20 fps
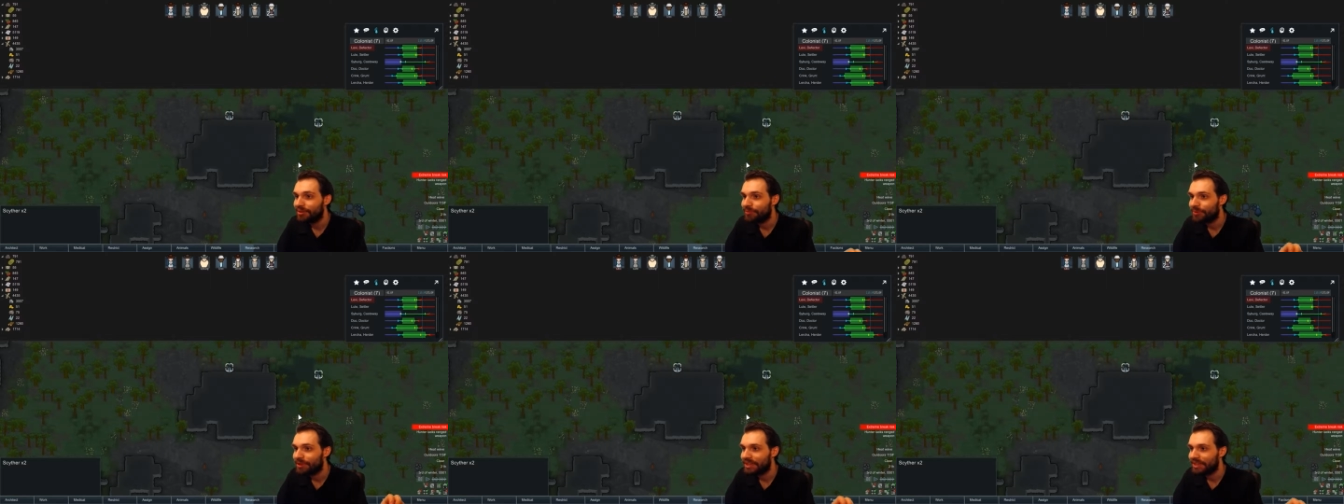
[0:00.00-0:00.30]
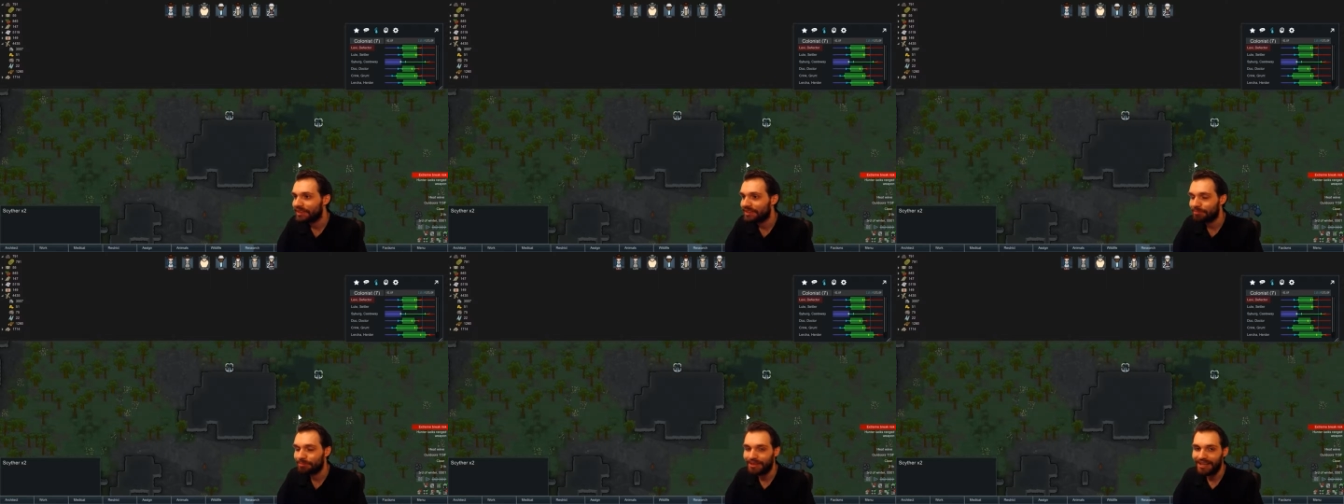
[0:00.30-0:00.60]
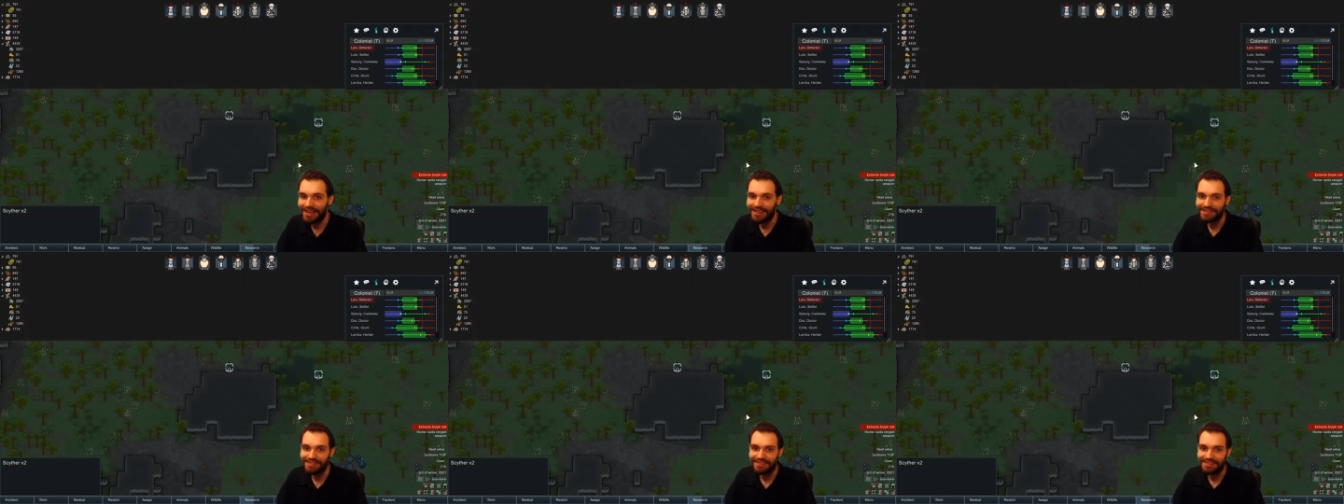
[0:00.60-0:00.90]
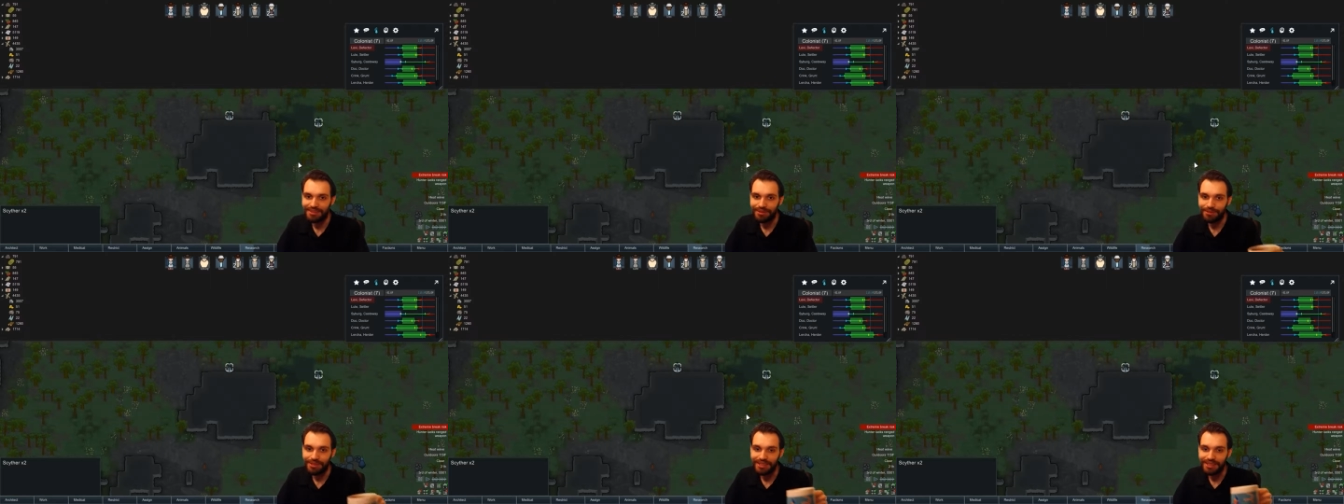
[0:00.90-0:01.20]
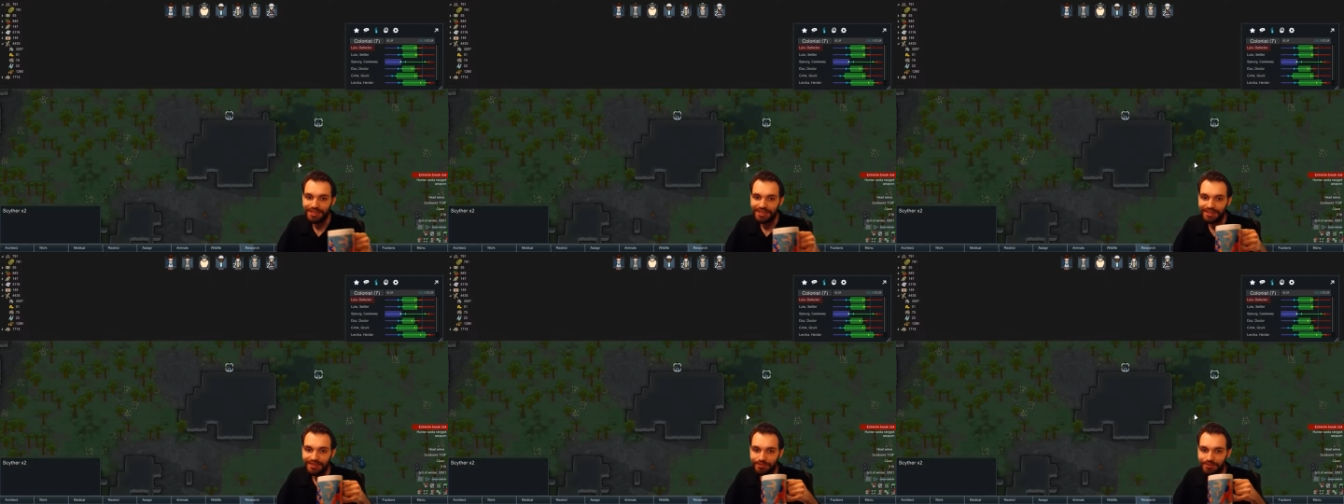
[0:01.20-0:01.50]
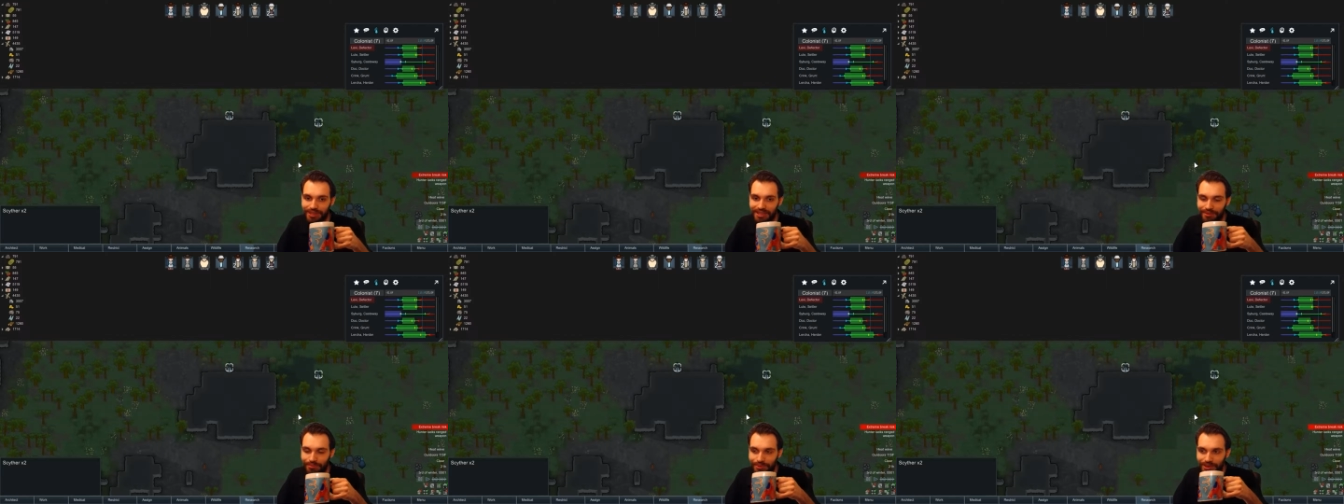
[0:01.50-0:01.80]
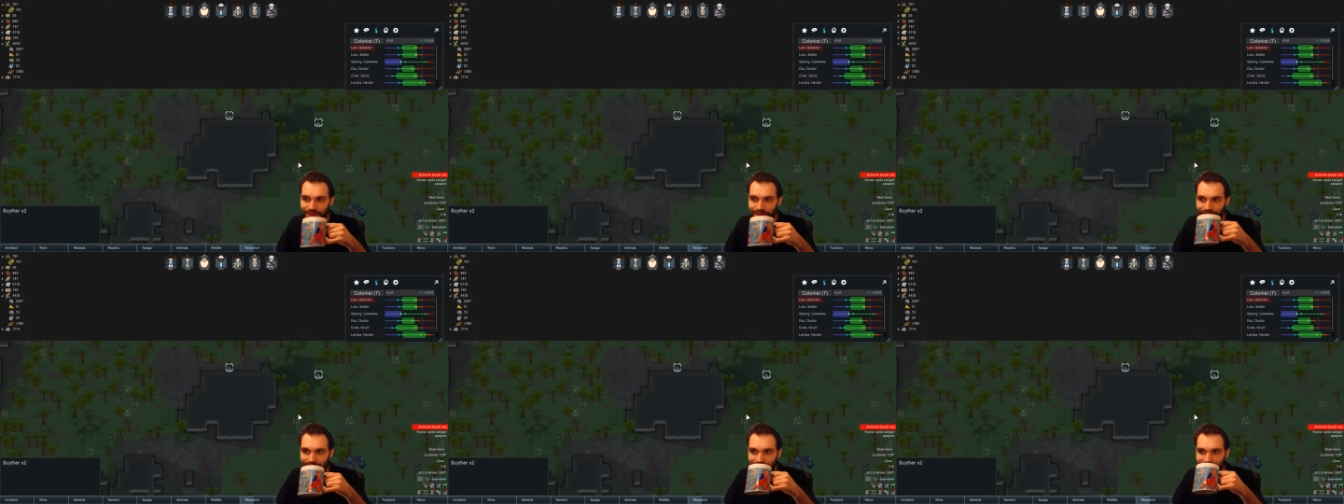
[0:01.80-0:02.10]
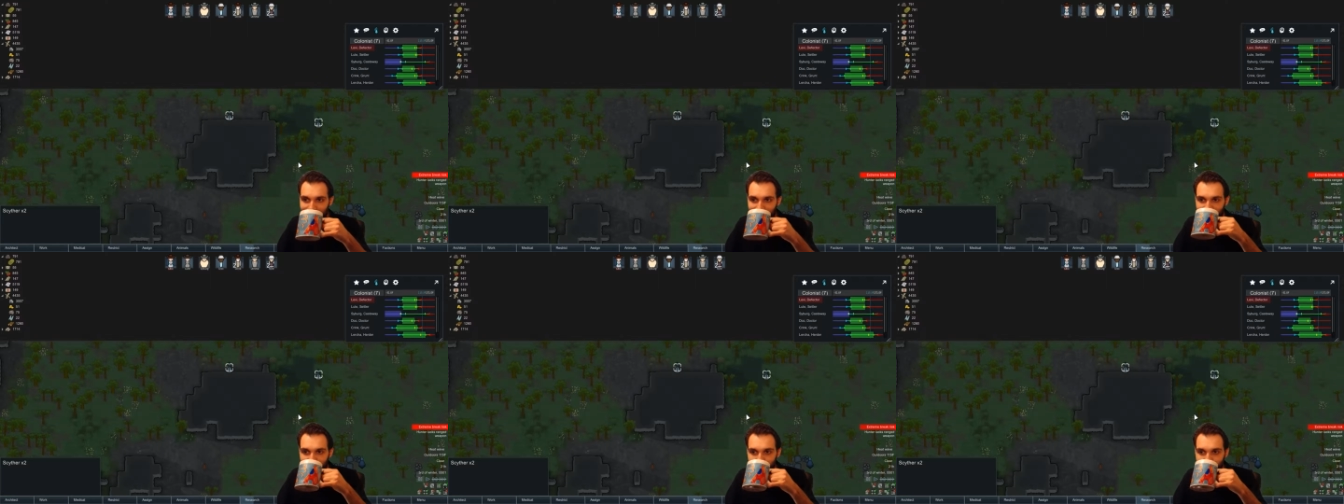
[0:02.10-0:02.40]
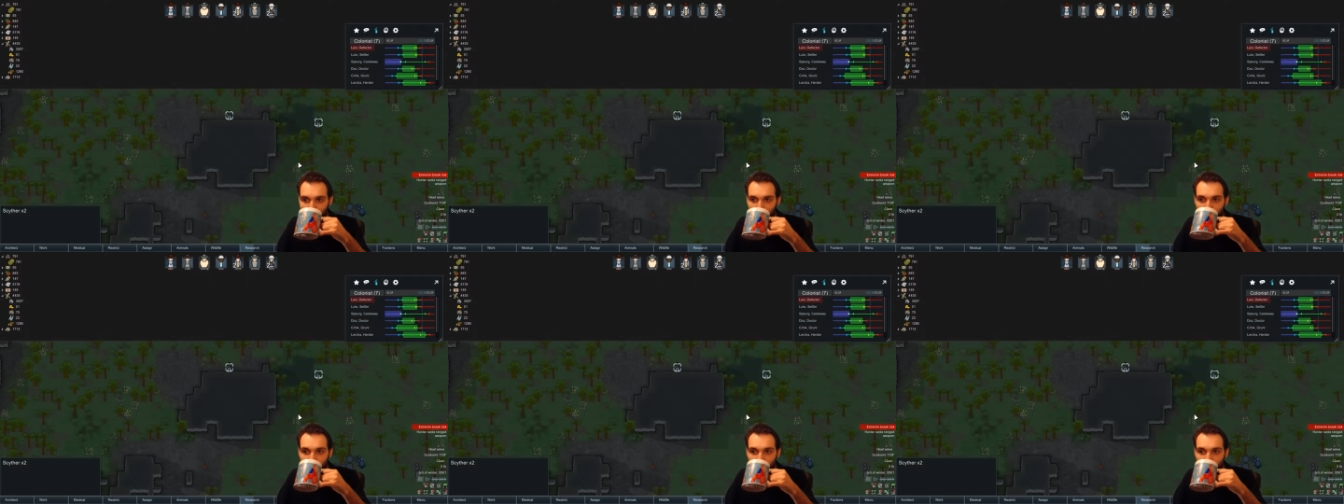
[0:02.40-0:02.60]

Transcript: we get the plasteel we need and we can build our arm.